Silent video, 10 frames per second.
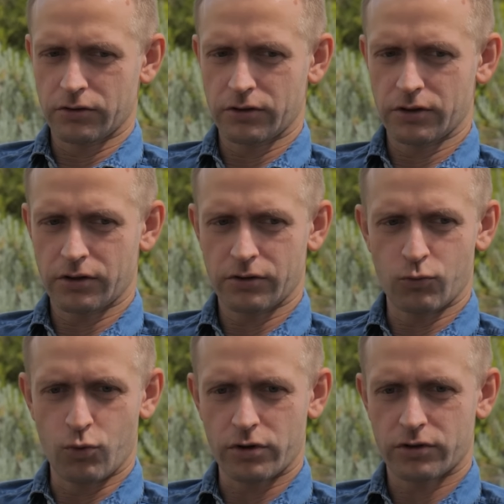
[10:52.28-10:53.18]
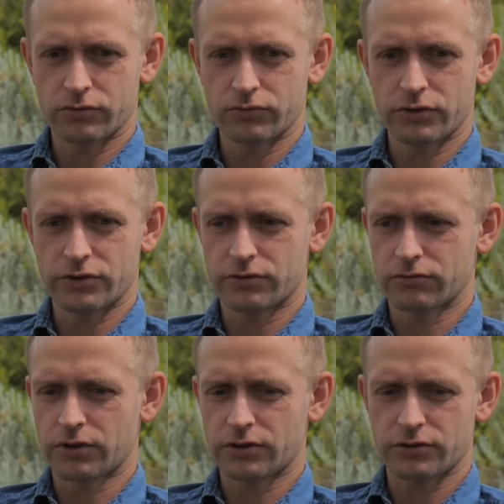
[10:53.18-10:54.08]
They are working with
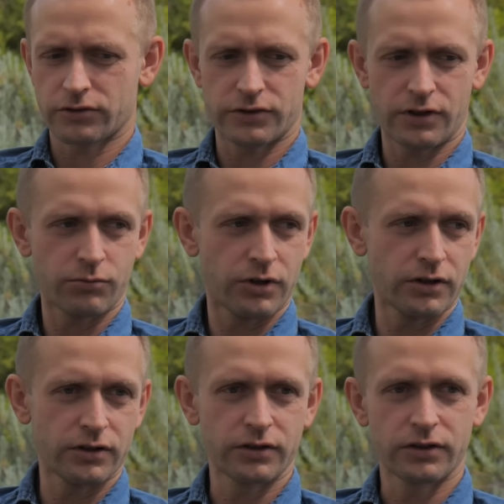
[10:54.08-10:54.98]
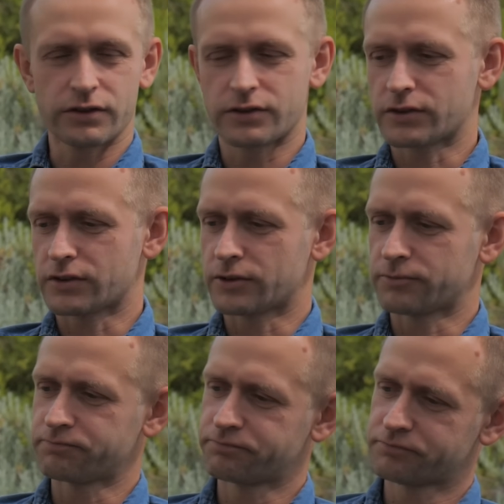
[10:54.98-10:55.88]
Russian. Somebody is a
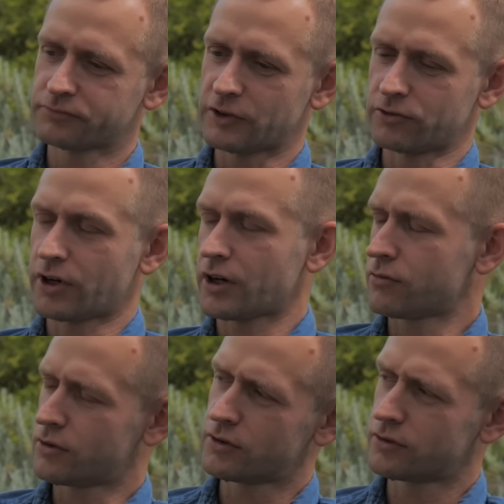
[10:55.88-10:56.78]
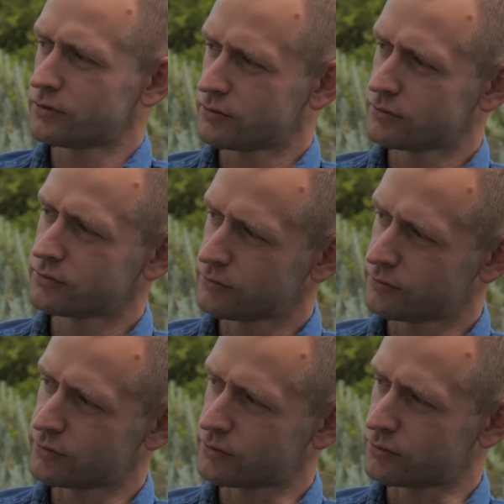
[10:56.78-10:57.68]
driver
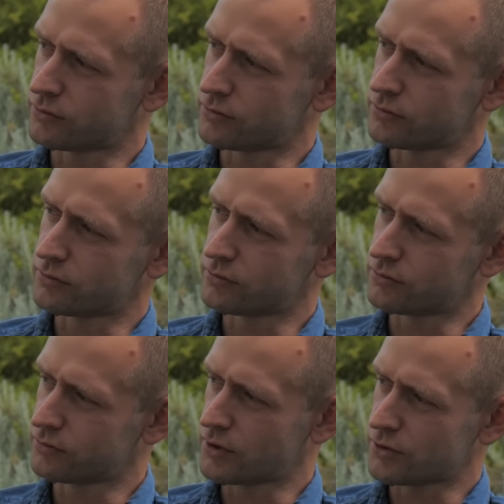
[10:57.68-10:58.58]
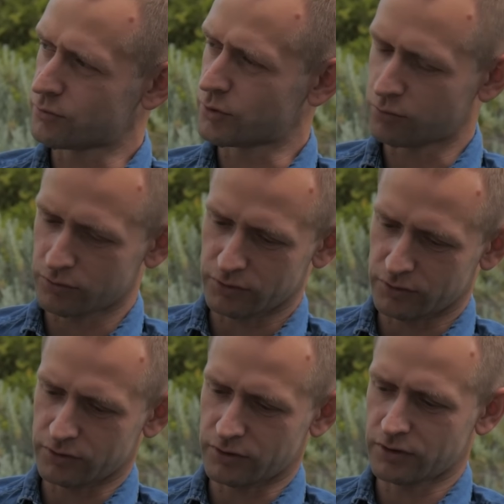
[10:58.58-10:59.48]
for Russian people in